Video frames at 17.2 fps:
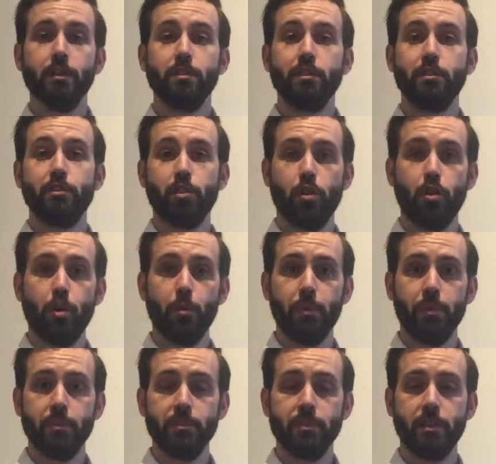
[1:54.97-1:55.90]

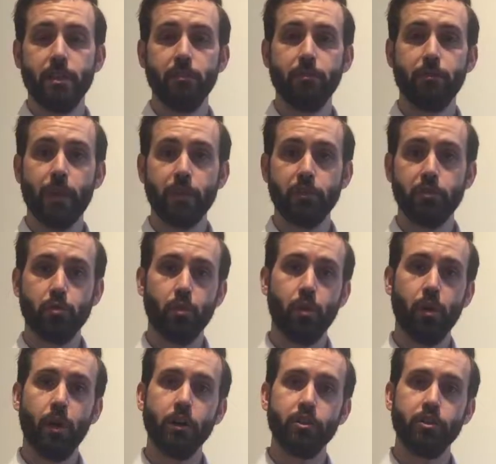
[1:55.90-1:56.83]
determines the
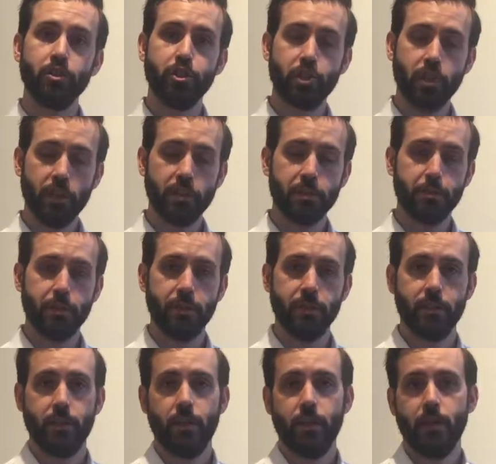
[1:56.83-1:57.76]
eventual
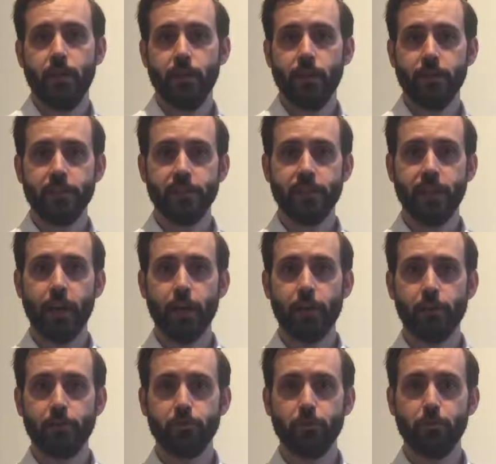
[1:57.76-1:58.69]
adjustment that the
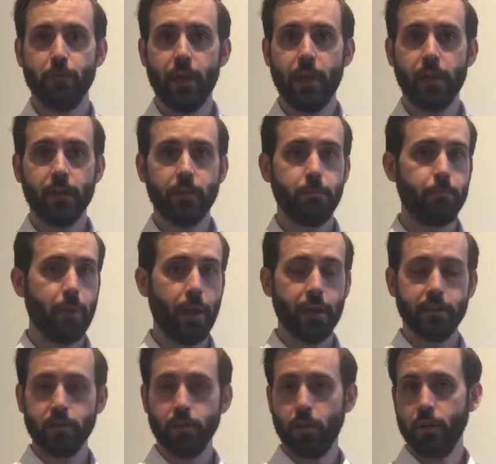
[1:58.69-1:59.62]
tailors will make
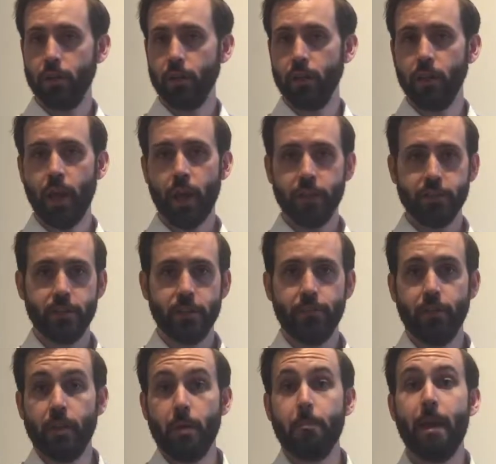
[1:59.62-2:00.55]
based on a lot of
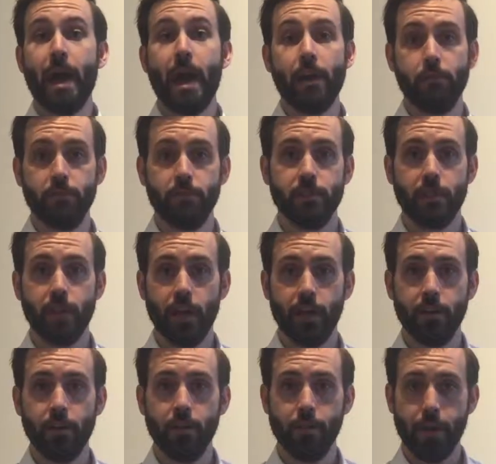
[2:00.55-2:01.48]
stuff on the pattern side on